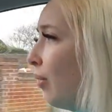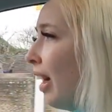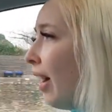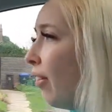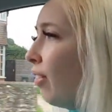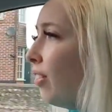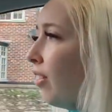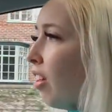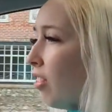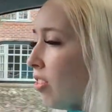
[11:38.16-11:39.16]
Wow.
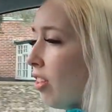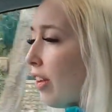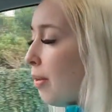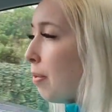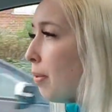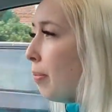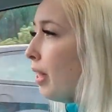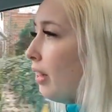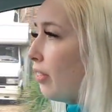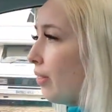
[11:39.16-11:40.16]
Oh, it's not open,
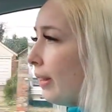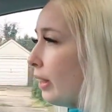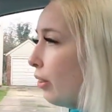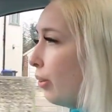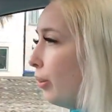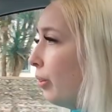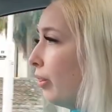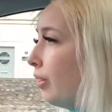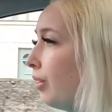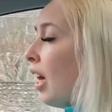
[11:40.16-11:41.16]
but it looks really cool.
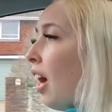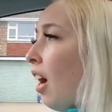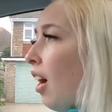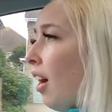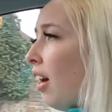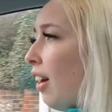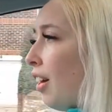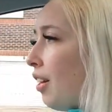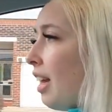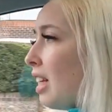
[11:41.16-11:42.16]

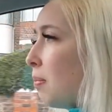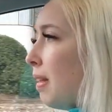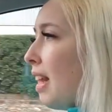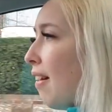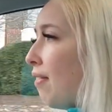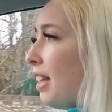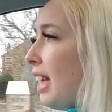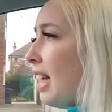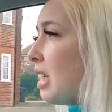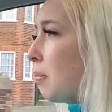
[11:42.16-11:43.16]
Oh, that's been there for
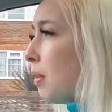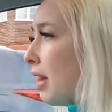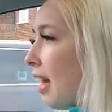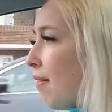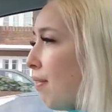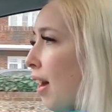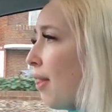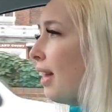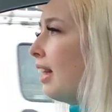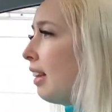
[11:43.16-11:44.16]
years, but they've,
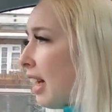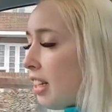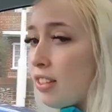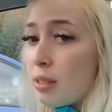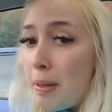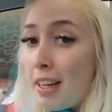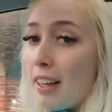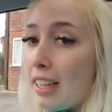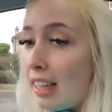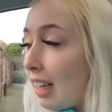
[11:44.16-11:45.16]
I think they used to be in
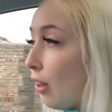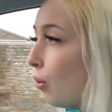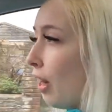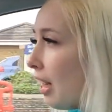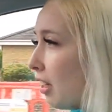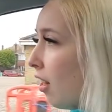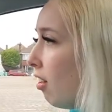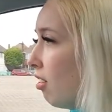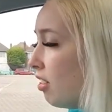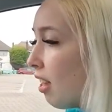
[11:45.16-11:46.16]
like a little like
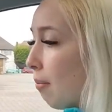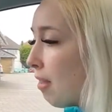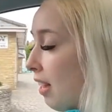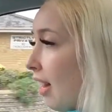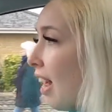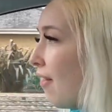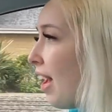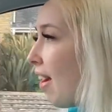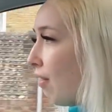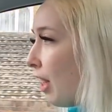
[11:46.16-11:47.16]
cart type thing, and now
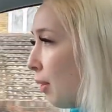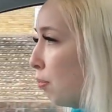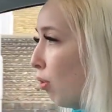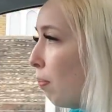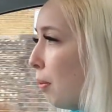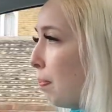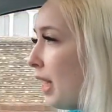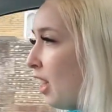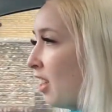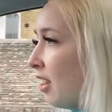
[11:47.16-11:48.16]
they have like a proper
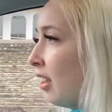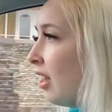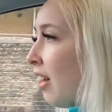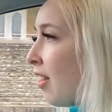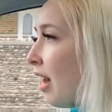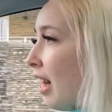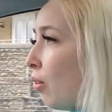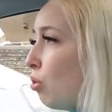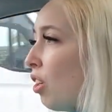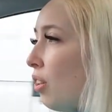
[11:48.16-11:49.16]
big, the
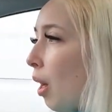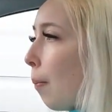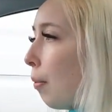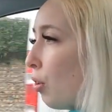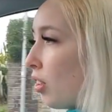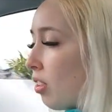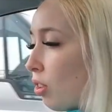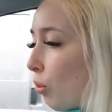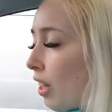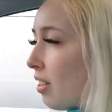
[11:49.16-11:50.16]
little donut box it's
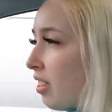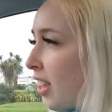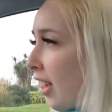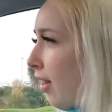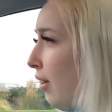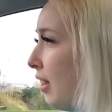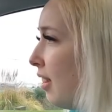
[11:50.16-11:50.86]
called, that's cute.